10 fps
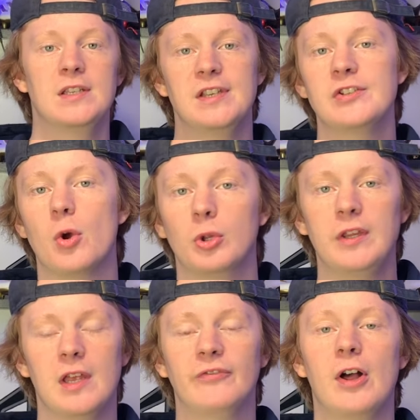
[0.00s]
Since Oakley
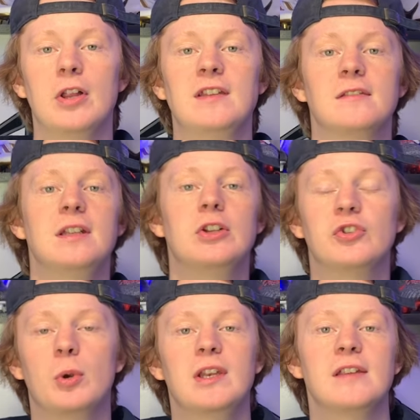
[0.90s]
and the NFL inked a deal in
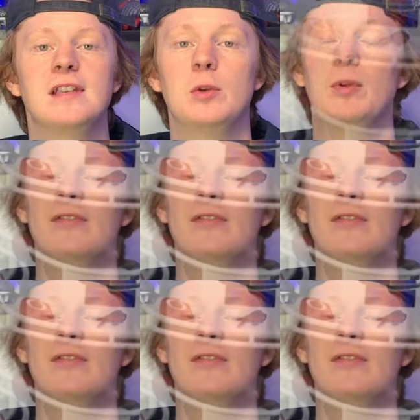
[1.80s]
2019, we've